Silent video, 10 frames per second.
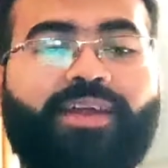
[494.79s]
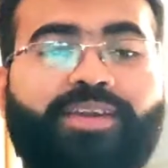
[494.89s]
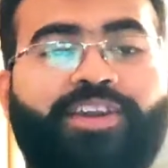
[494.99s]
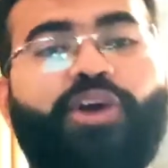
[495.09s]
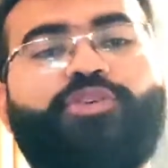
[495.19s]

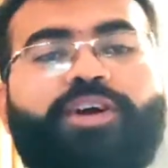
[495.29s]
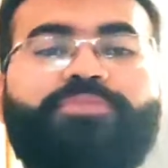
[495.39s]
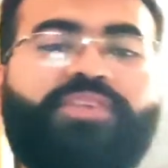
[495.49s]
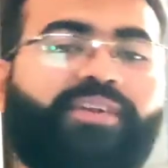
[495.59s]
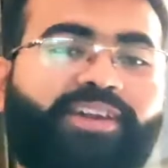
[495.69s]
Now
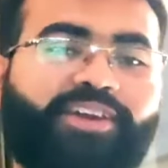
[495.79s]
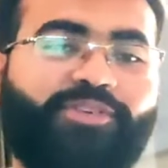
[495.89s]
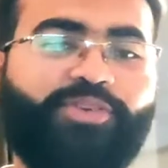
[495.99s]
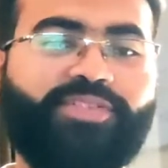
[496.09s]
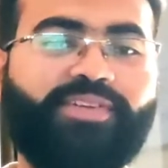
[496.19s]
comes the critical
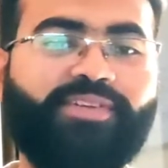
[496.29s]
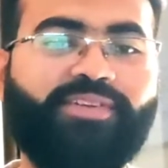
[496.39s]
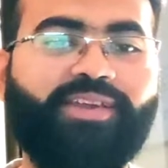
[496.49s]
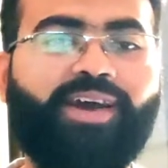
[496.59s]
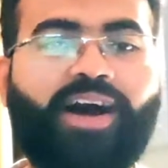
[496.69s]
question.
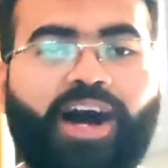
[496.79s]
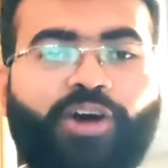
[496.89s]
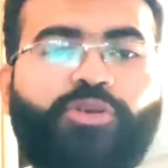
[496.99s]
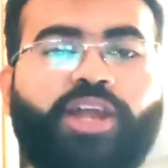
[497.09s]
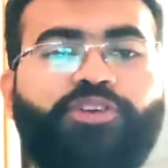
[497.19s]

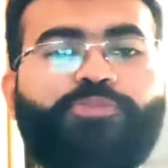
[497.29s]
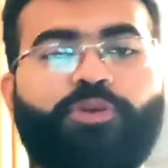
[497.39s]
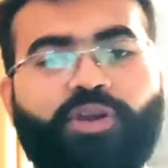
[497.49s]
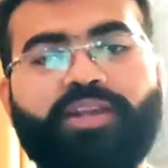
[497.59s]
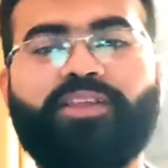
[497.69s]
How can you
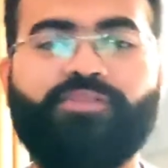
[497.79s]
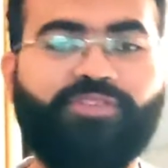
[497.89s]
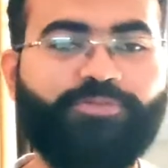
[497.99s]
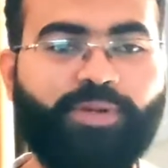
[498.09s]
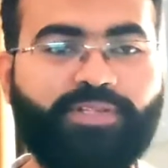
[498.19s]
protect the
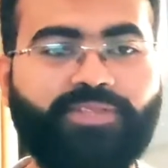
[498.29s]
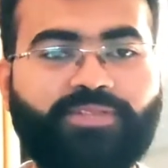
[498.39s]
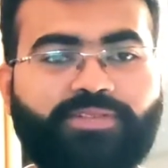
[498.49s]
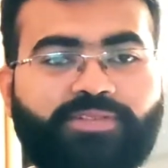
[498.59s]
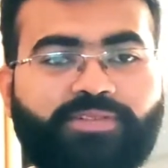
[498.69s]
investments?